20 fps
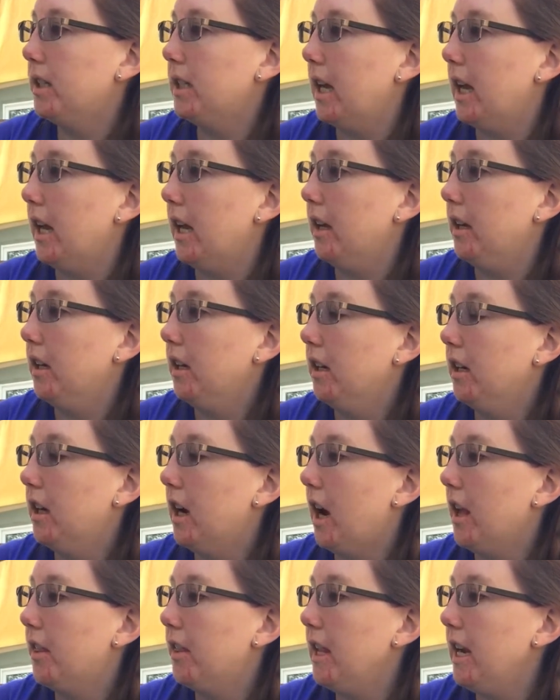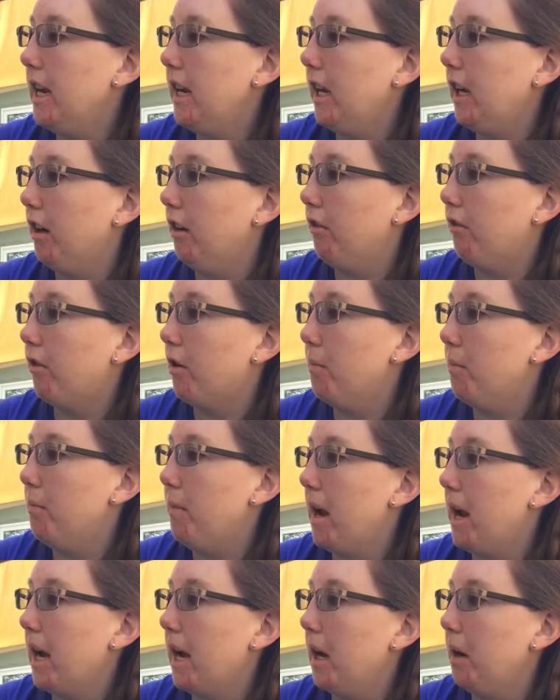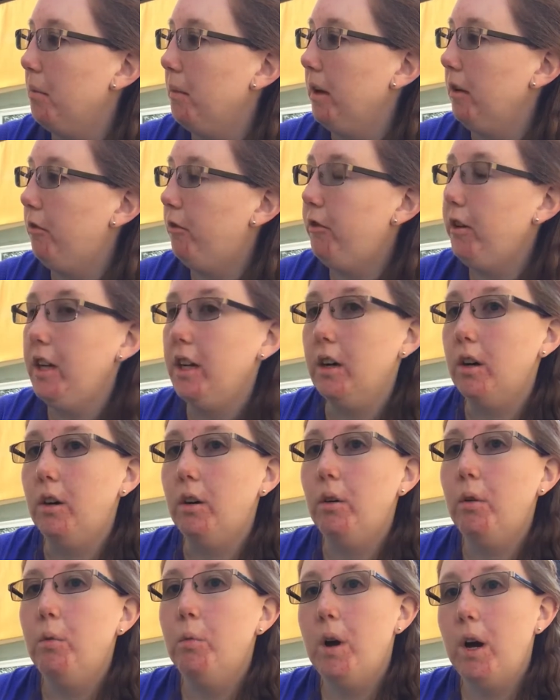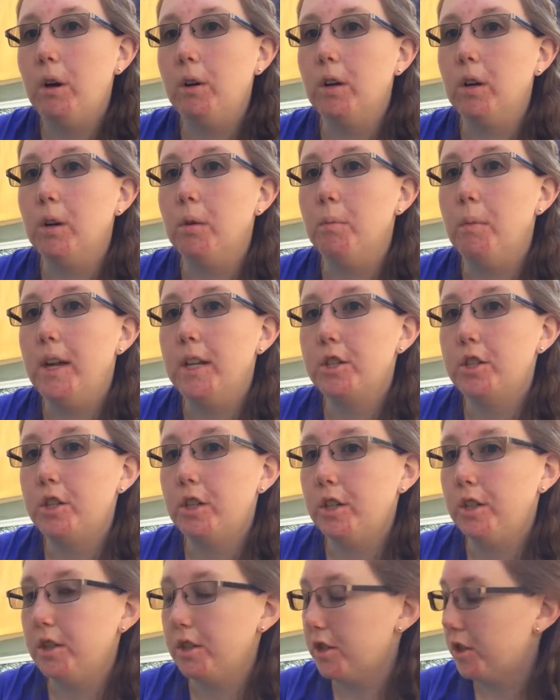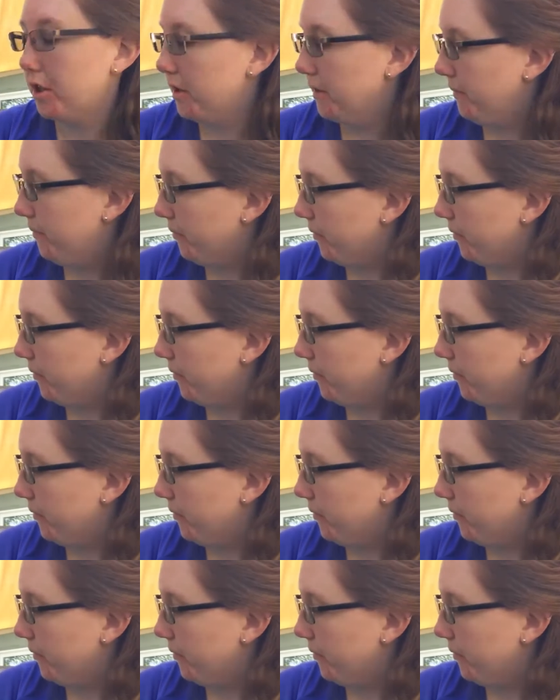said, God, thank you for making me feel welcome at church.